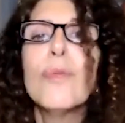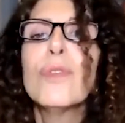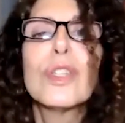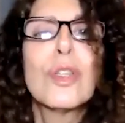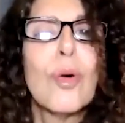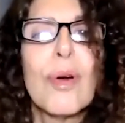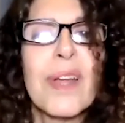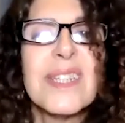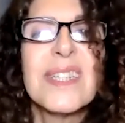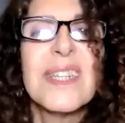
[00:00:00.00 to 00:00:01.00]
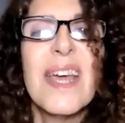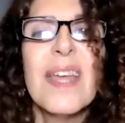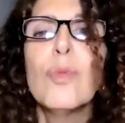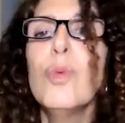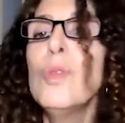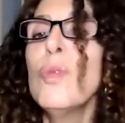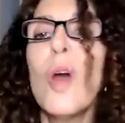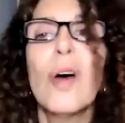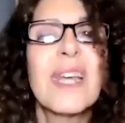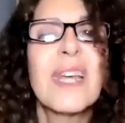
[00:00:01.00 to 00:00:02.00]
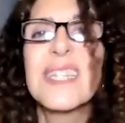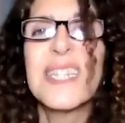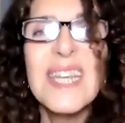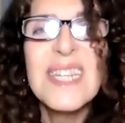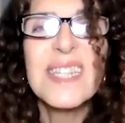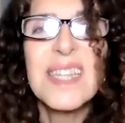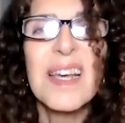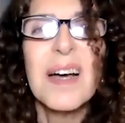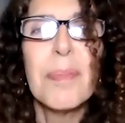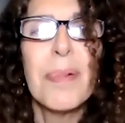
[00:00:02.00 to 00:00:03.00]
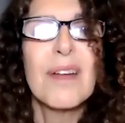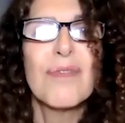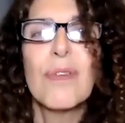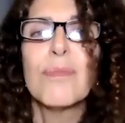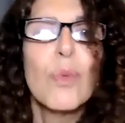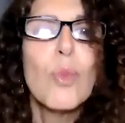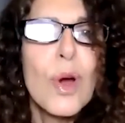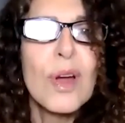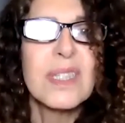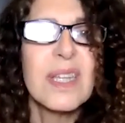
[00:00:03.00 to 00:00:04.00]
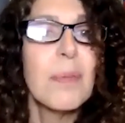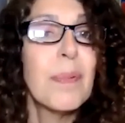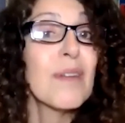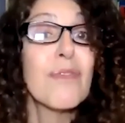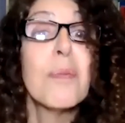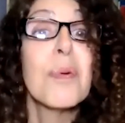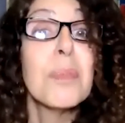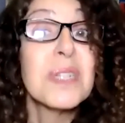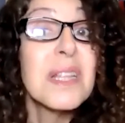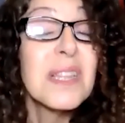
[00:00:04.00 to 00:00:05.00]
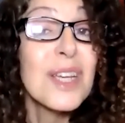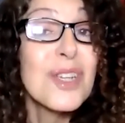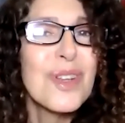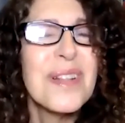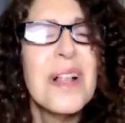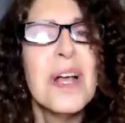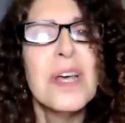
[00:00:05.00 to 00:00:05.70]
own stories, and we do not exist apart from words, apart from representation.